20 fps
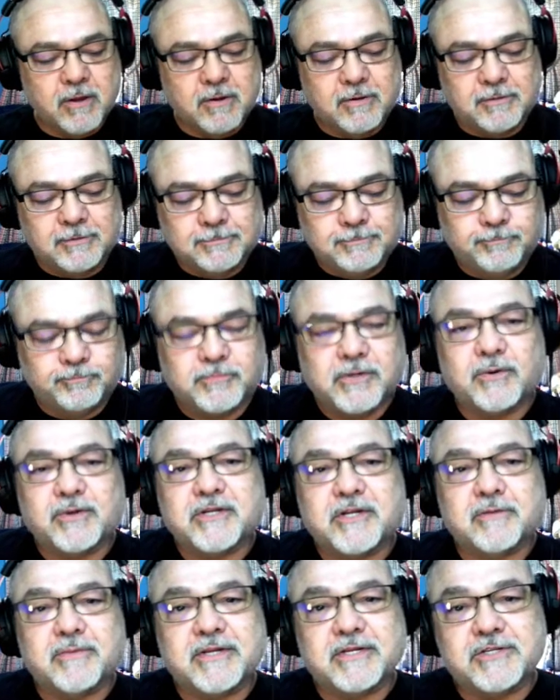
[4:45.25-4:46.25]
I would
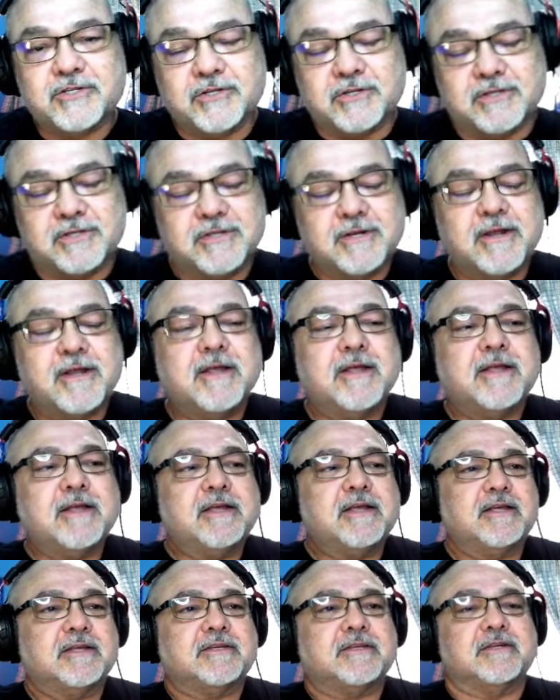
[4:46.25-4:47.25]
tell my students,
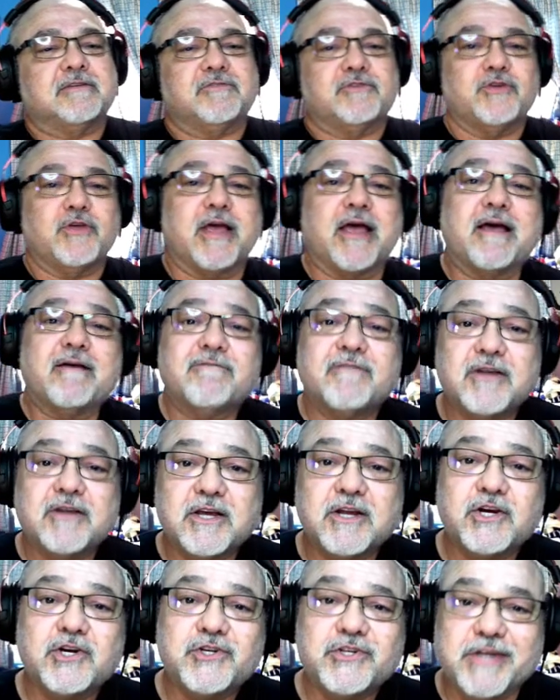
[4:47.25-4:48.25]
so you have to
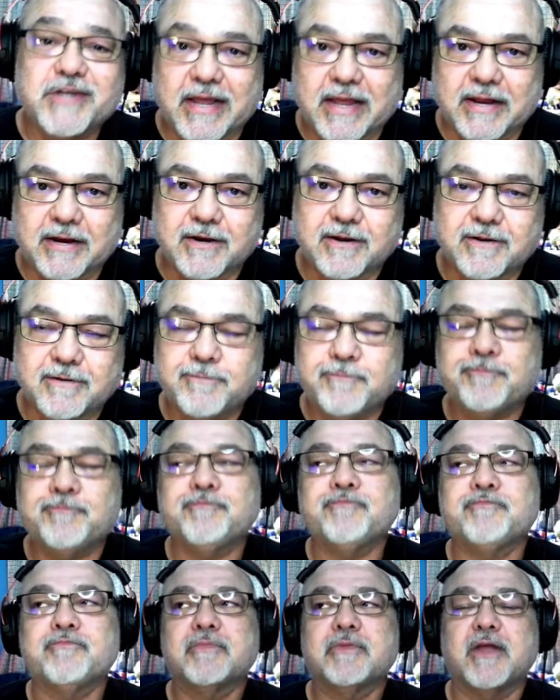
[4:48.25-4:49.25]
understand,
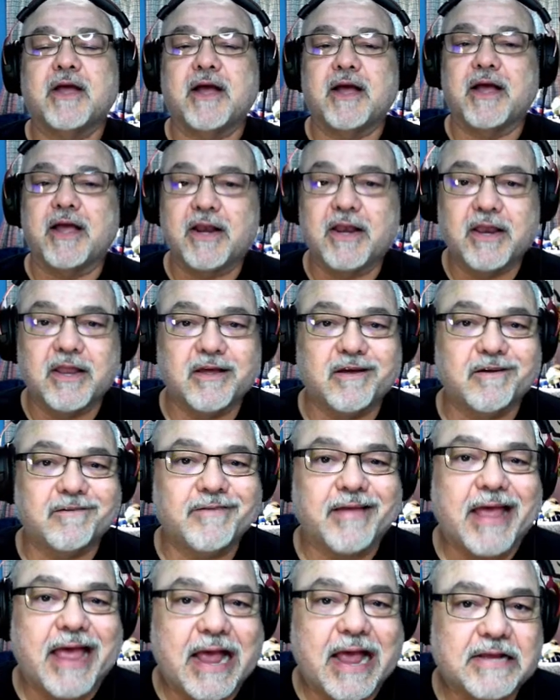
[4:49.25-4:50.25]
I love
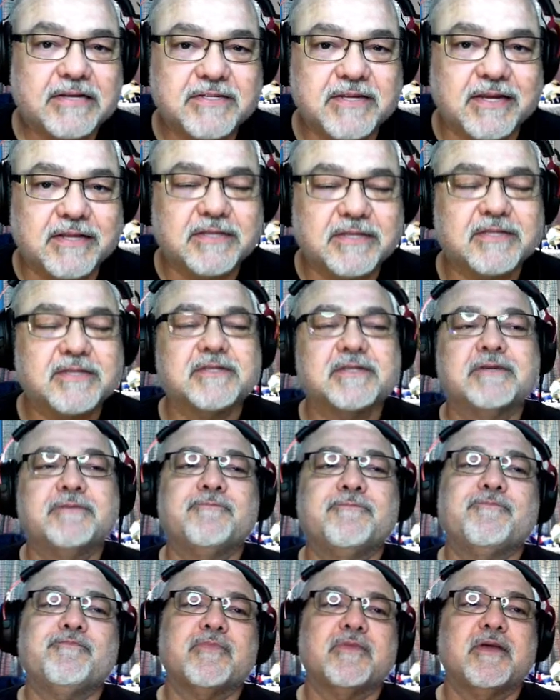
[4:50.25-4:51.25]
accents.
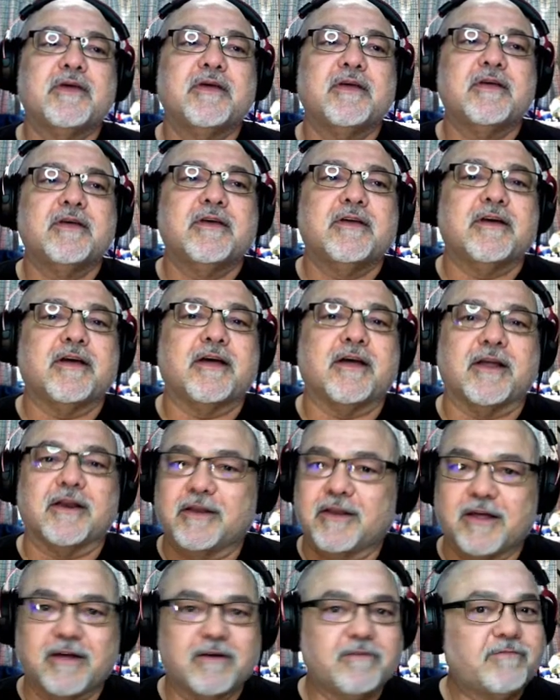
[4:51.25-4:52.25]
I
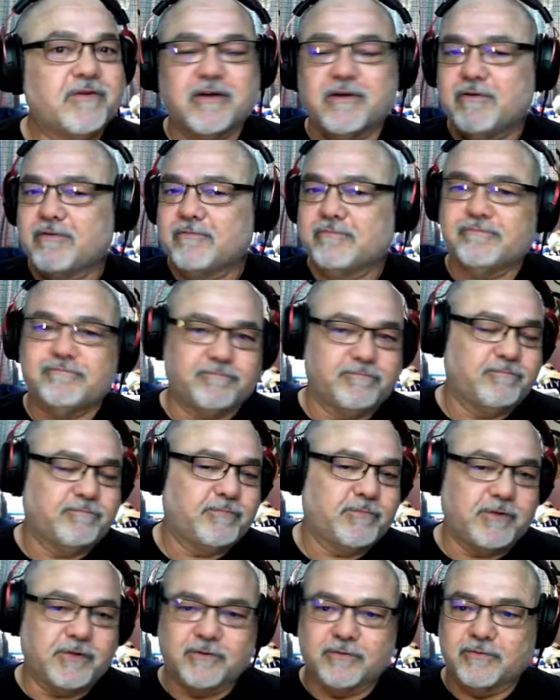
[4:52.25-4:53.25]
love how,
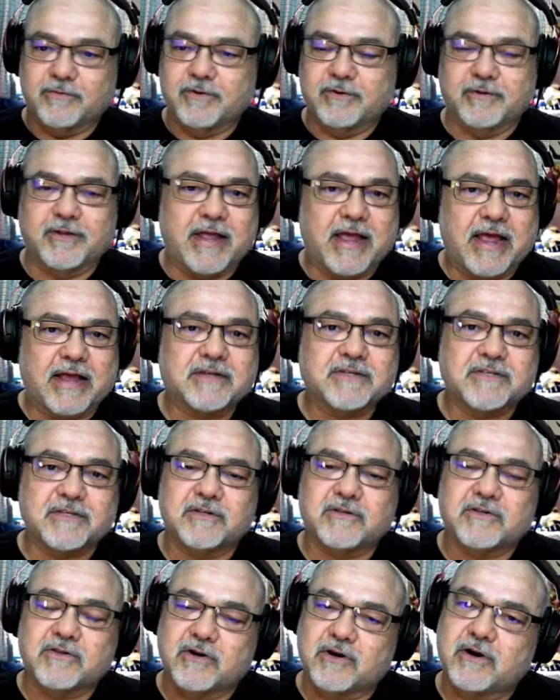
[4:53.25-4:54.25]

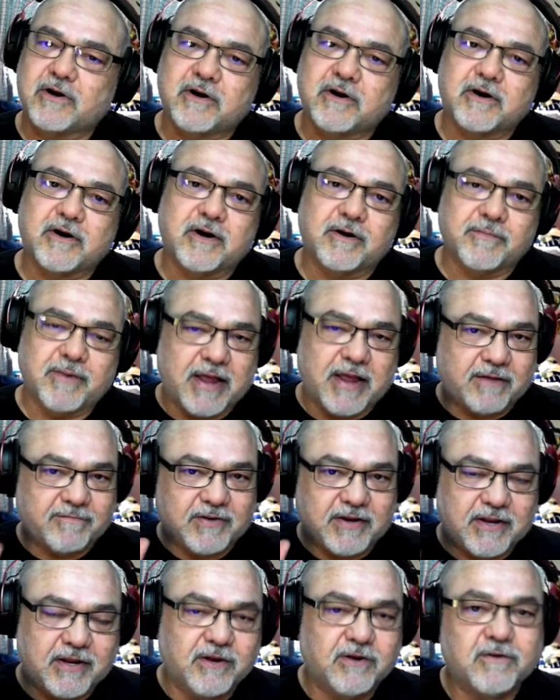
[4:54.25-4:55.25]
accents are. I have
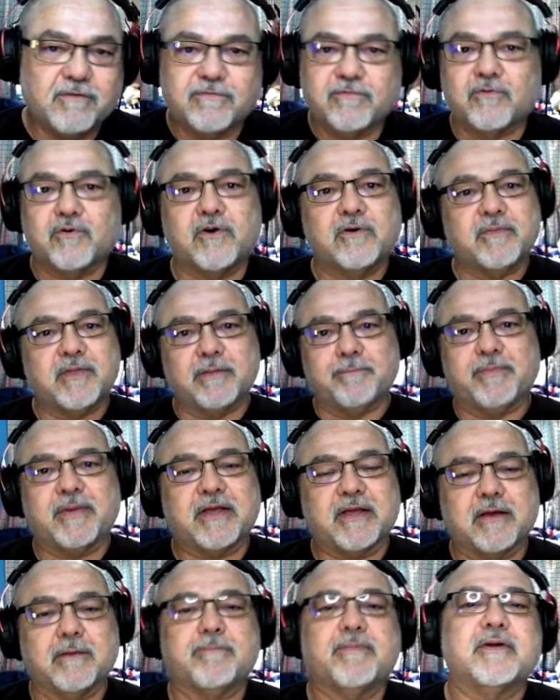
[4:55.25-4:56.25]
an ear for them that
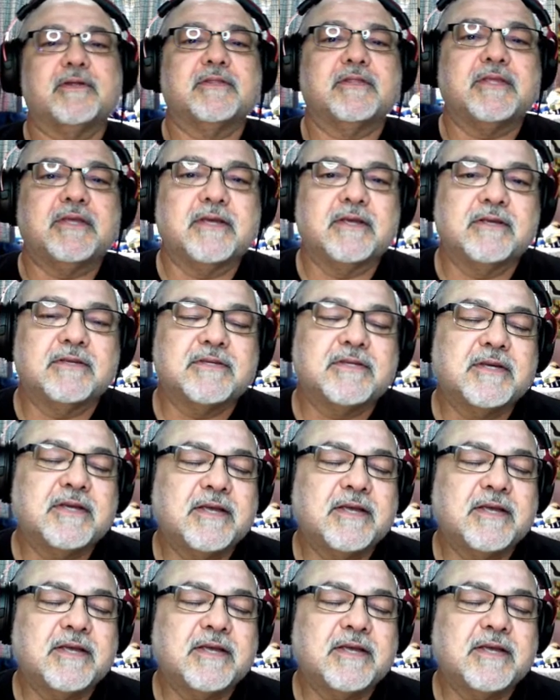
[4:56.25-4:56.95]
pick up on things.